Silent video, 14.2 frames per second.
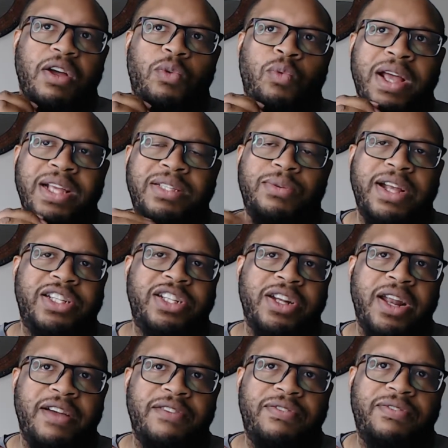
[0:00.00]
Resurrection
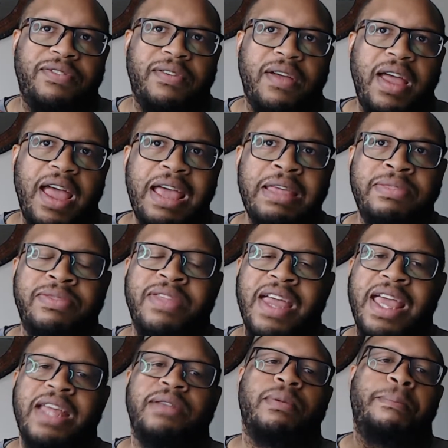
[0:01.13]
F, and
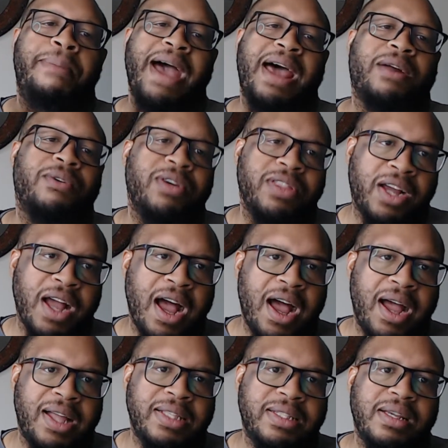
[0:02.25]
then Battle of the
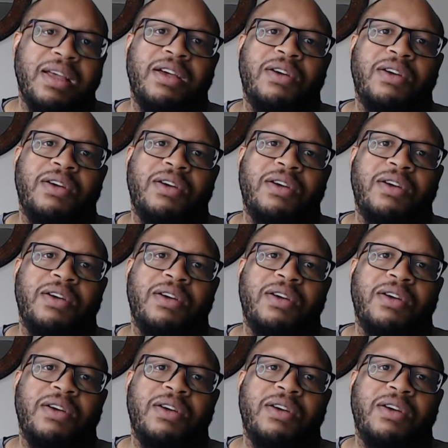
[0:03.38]
Gods